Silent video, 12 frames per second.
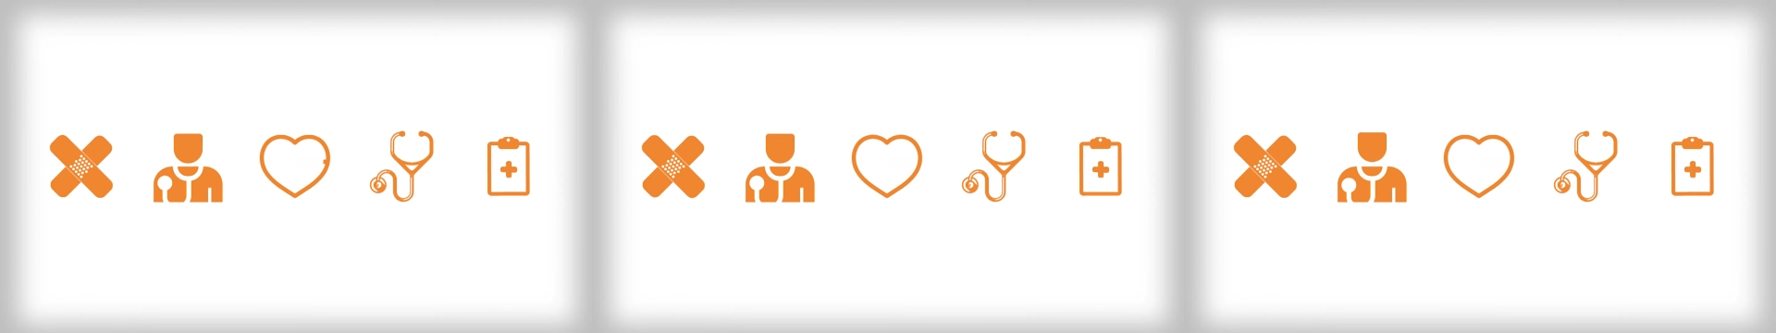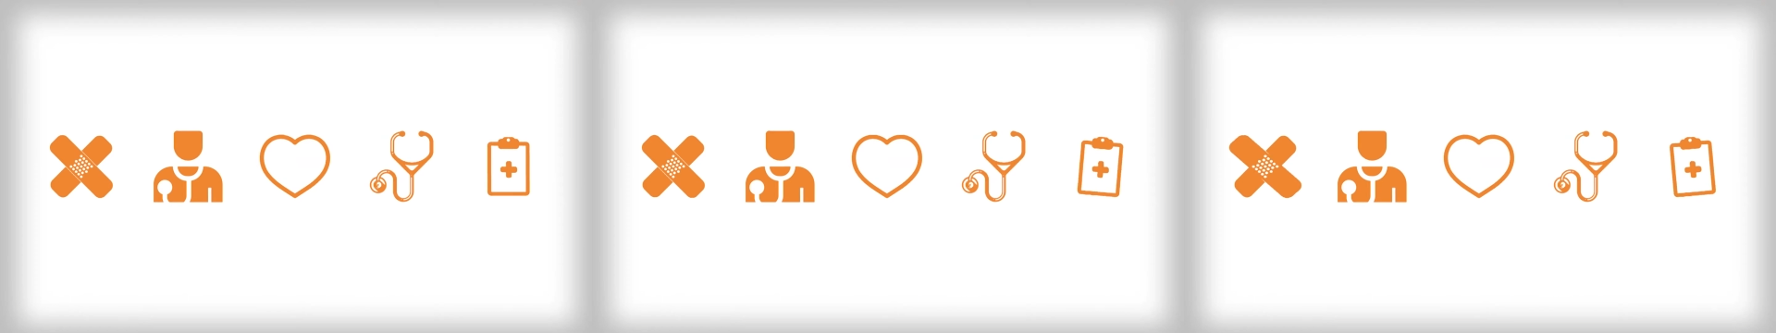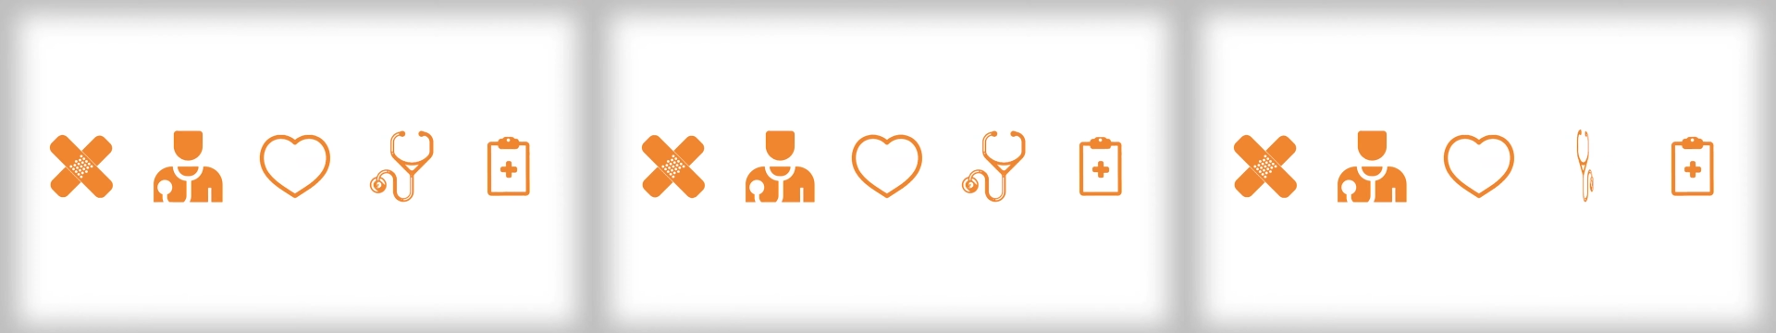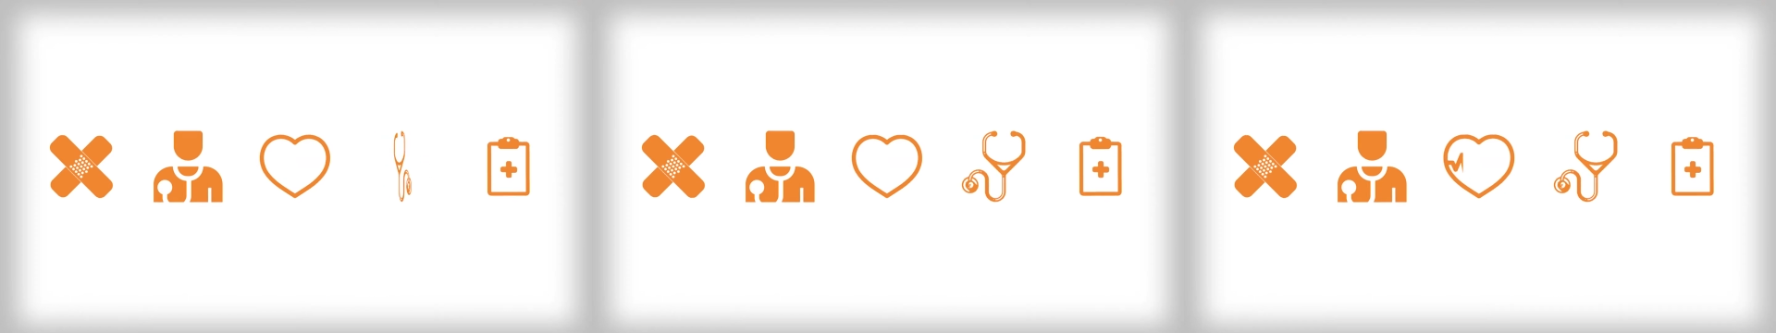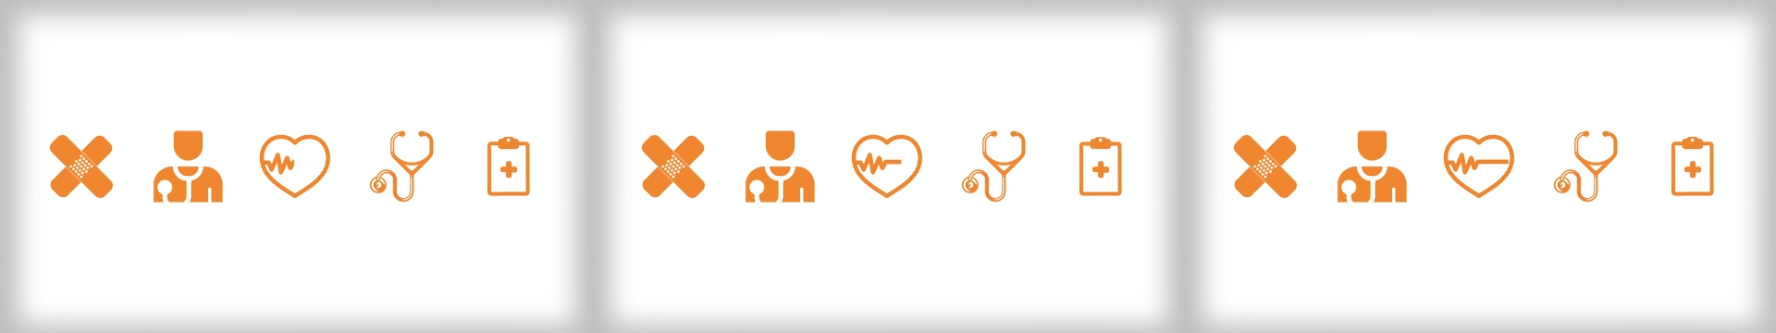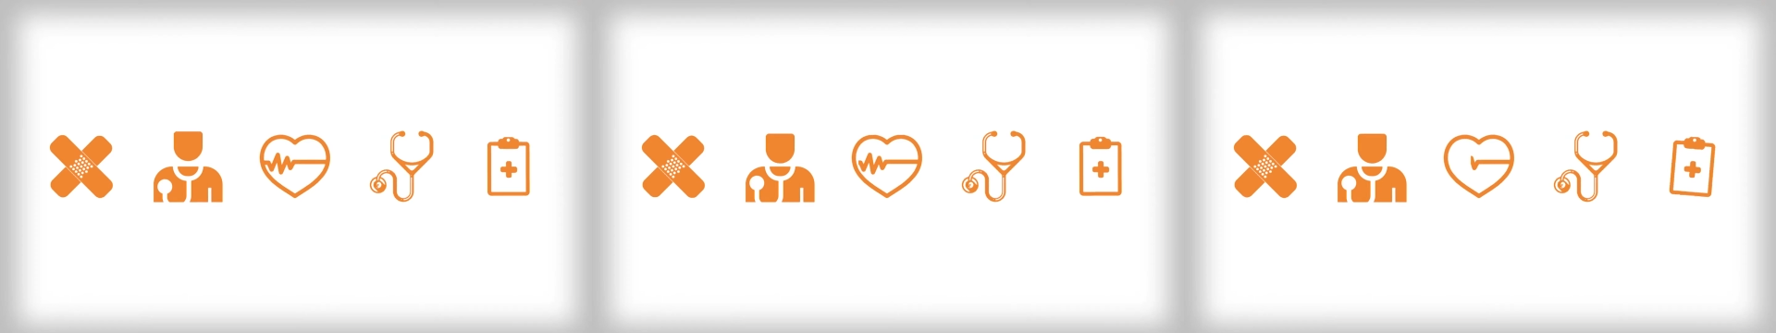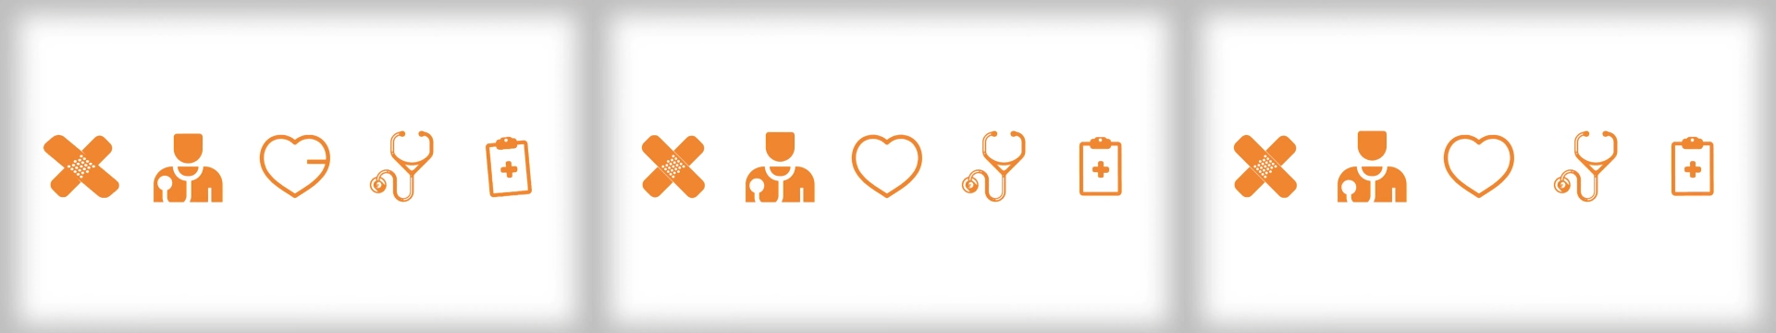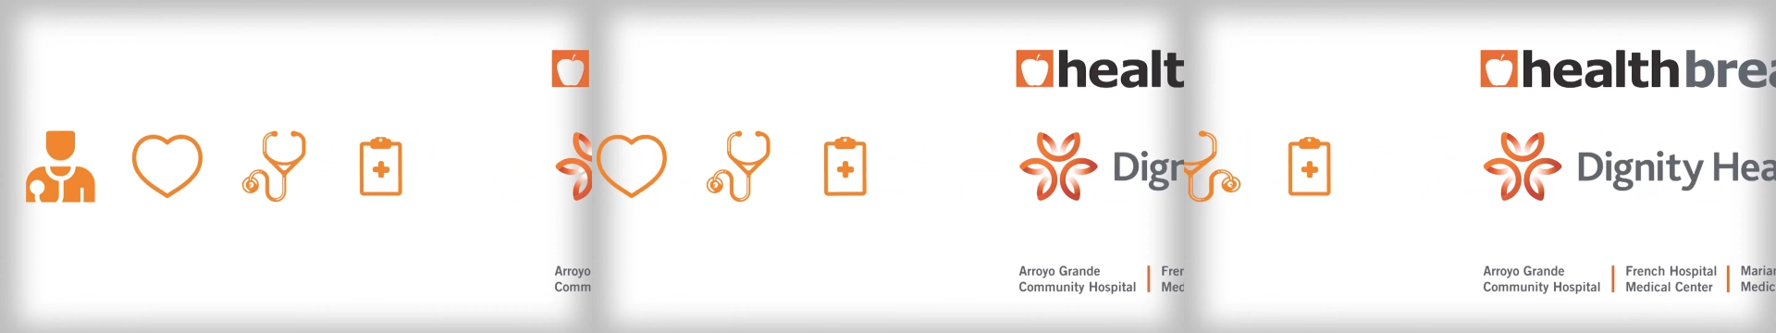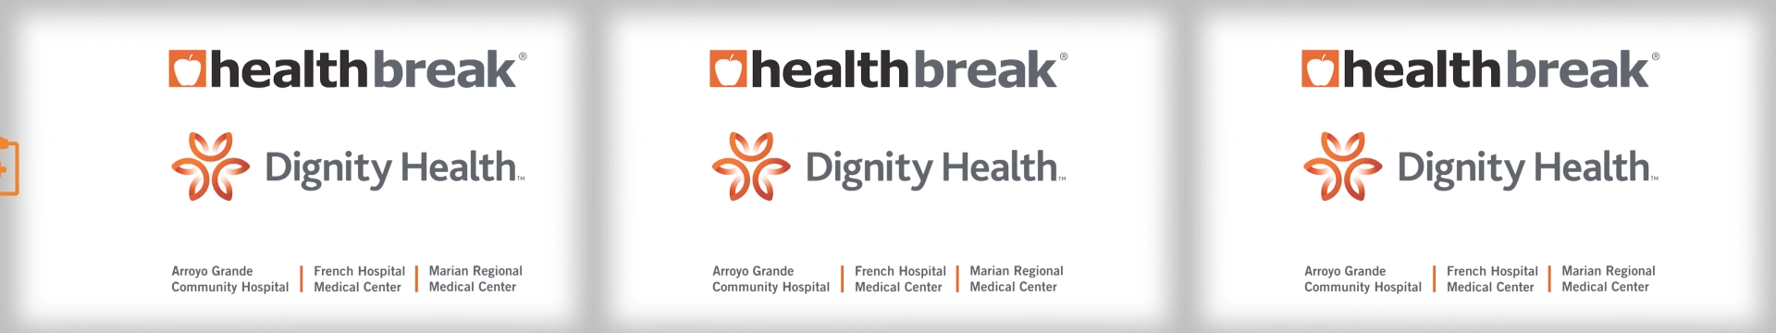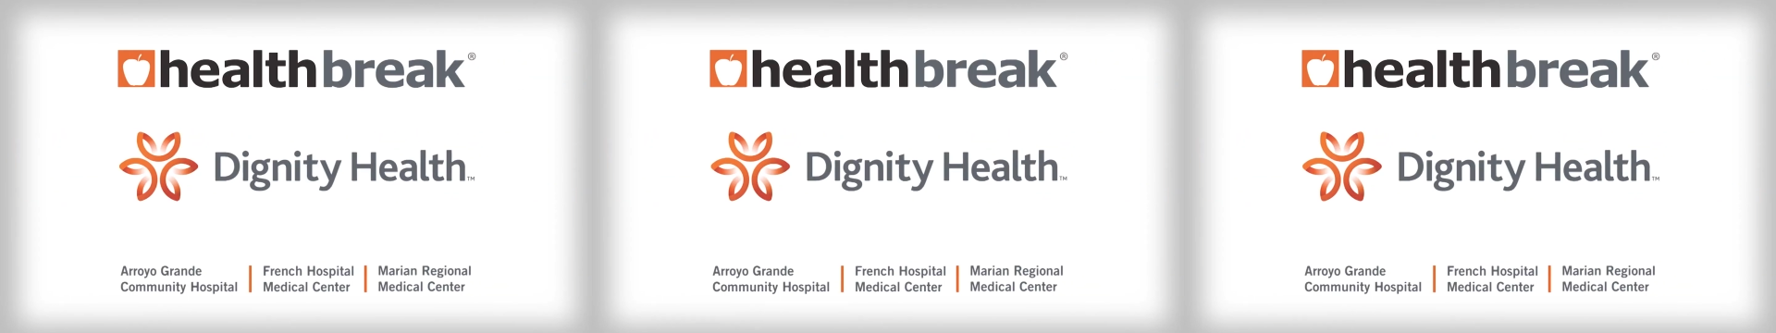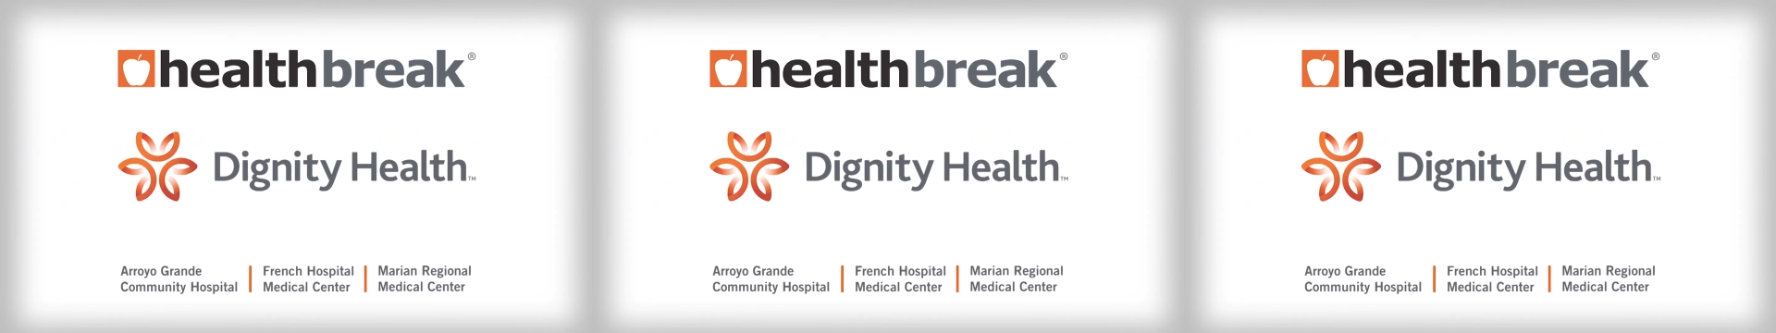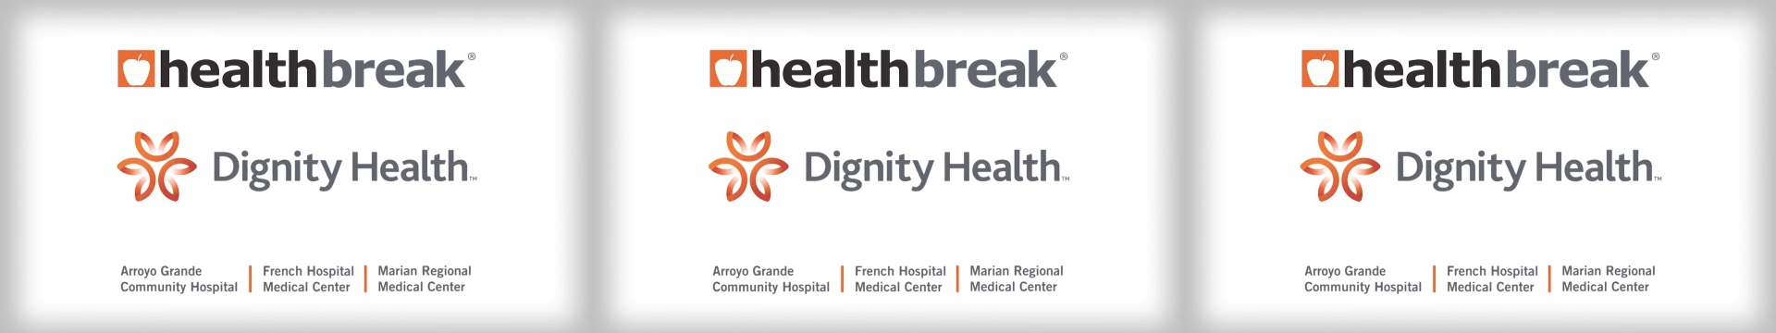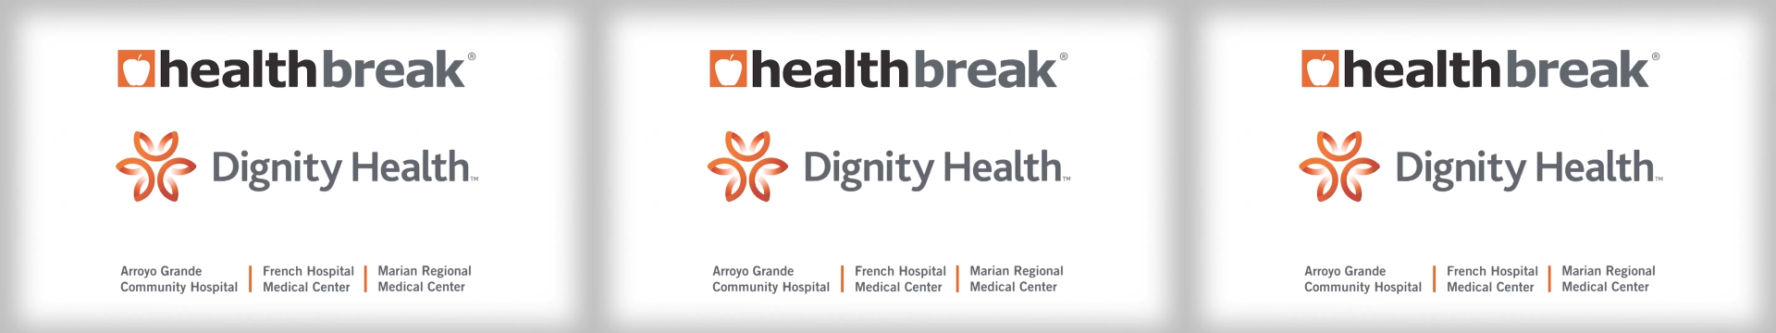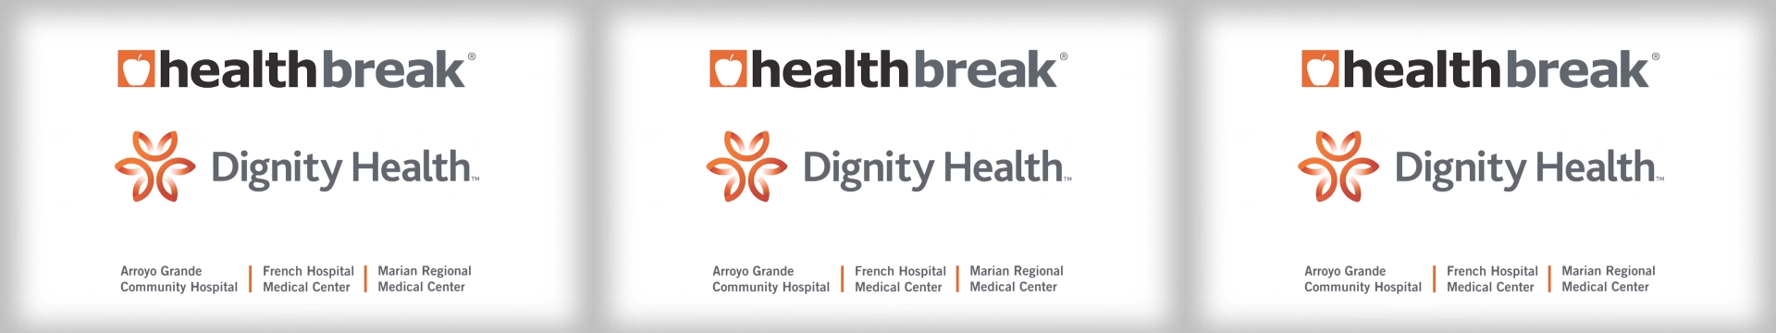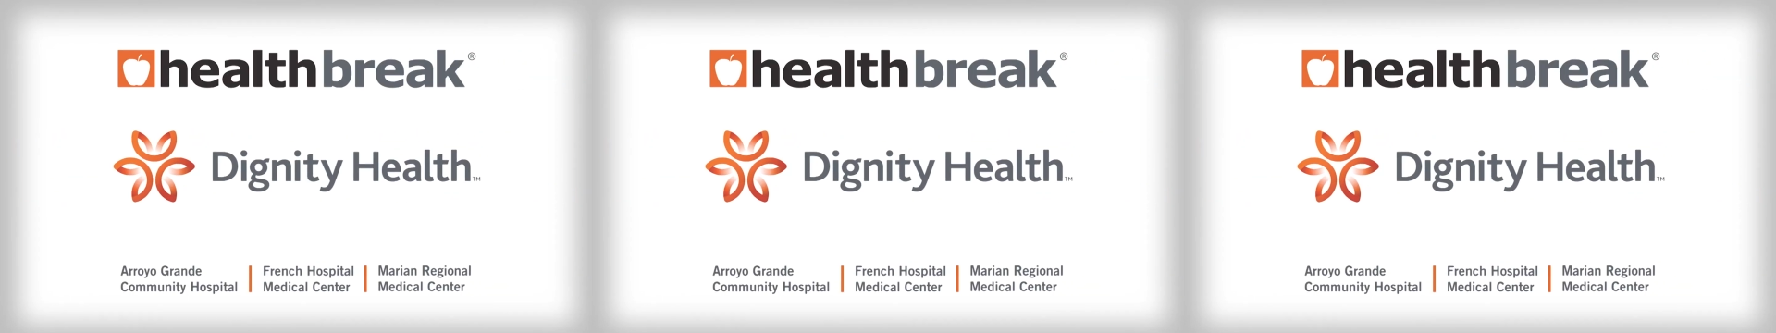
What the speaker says: (no speaker visible)